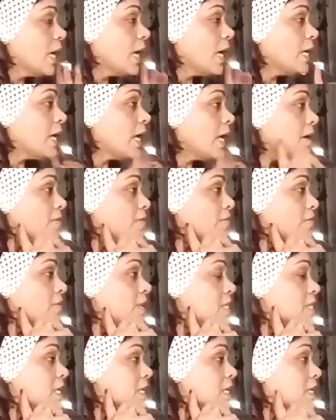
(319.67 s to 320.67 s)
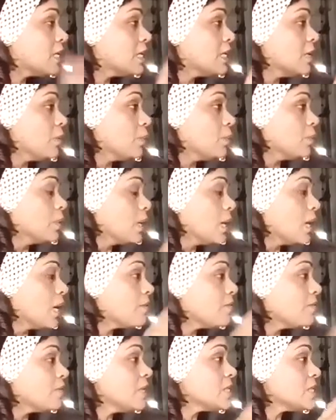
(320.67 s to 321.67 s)
And every
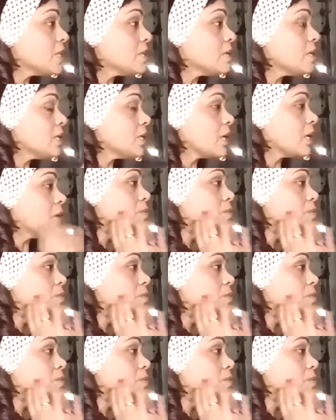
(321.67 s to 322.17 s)
degree